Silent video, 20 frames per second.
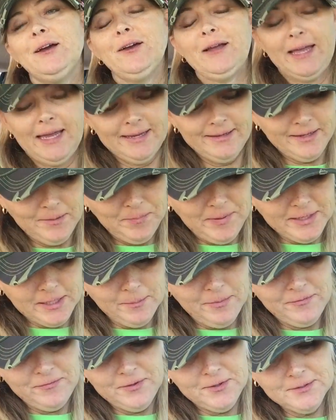Okay, I did pick
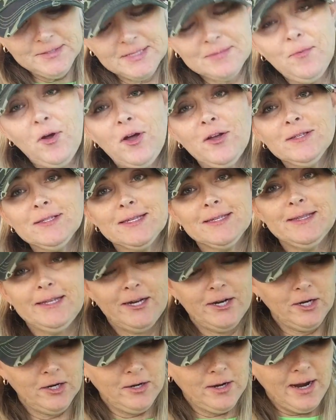up a few smalls in
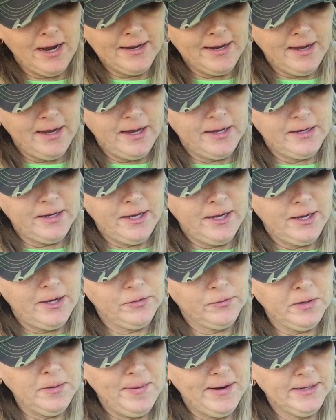there. I got uh,
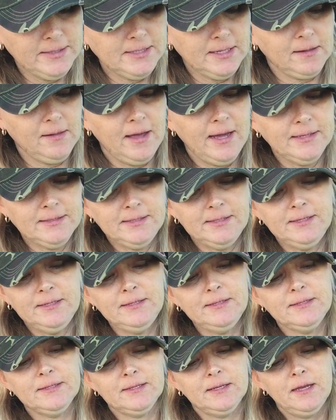three pairs of
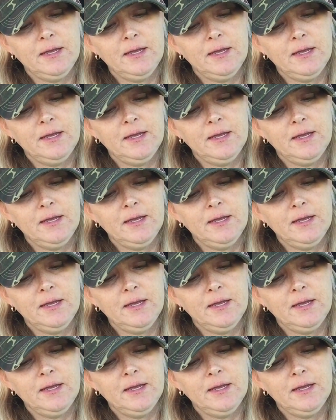glasses.